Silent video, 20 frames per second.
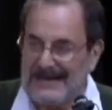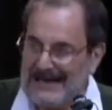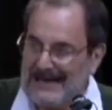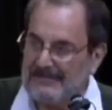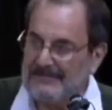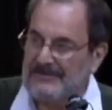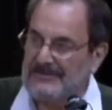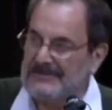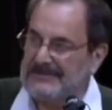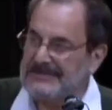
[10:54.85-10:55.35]

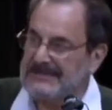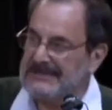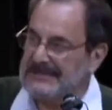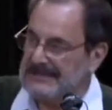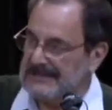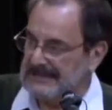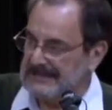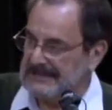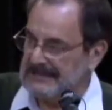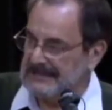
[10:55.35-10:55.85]
Apples
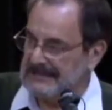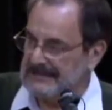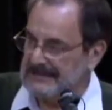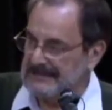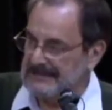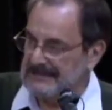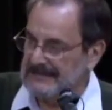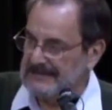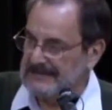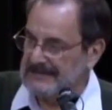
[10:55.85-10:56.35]
and honey,
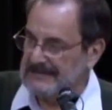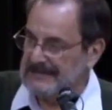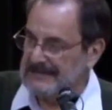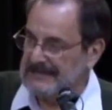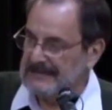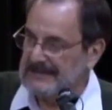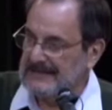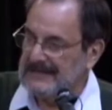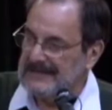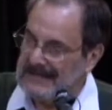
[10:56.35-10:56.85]

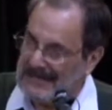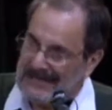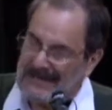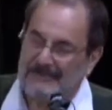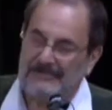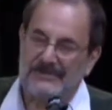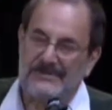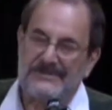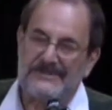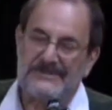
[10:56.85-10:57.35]

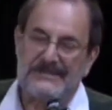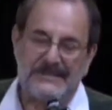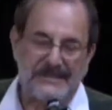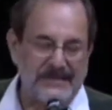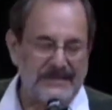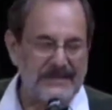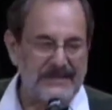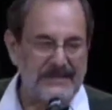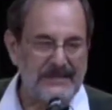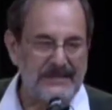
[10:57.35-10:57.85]
apples and
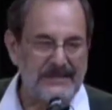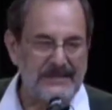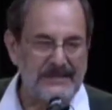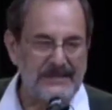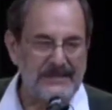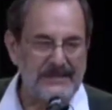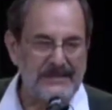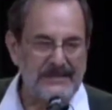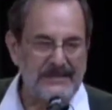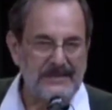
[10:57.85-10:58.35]
honey.
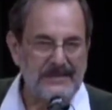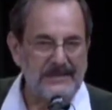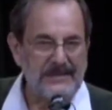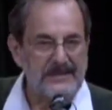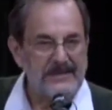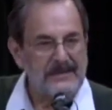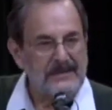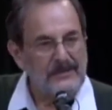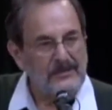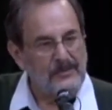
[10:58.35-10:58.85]

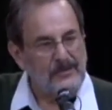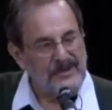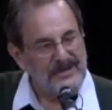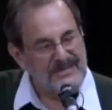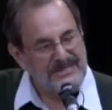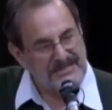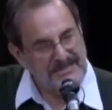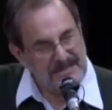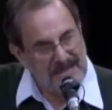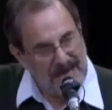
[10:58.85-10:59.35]

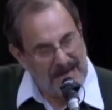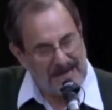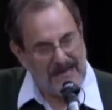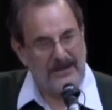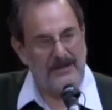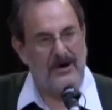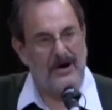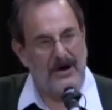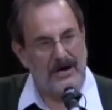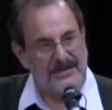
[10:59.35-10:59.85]
What is
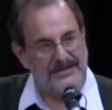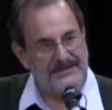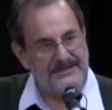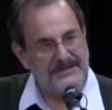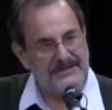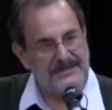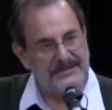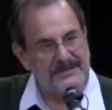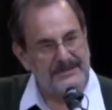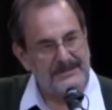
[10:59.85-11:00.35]
not
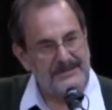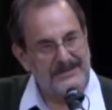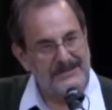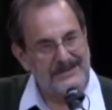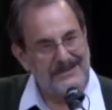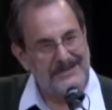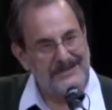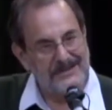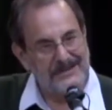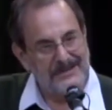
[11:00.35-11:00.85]
lost
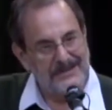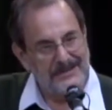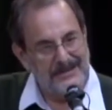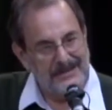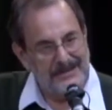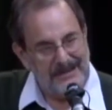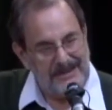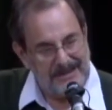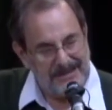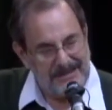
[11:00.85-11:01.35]

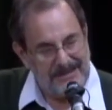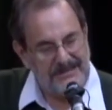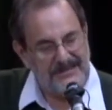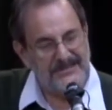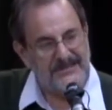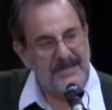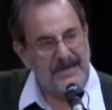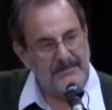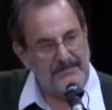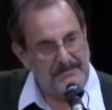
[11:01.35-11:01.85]

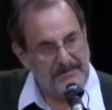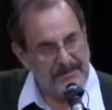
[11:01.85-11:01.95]
is